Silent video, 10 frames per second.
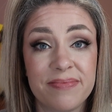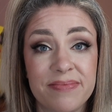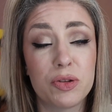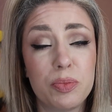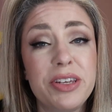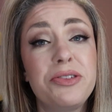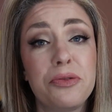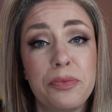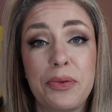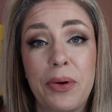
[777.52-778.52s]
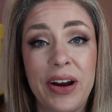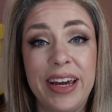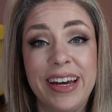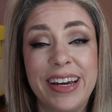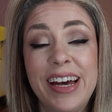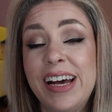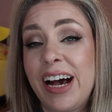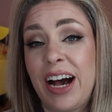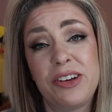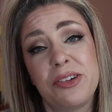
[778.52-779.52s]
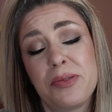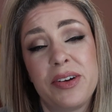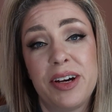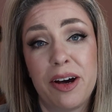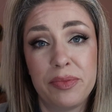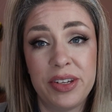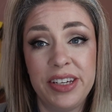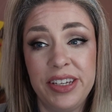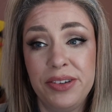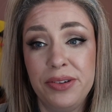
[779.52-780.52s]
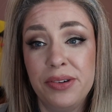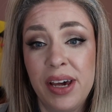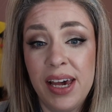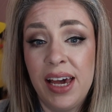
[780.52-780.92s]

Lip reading: So please don't be worrying. I just want to update you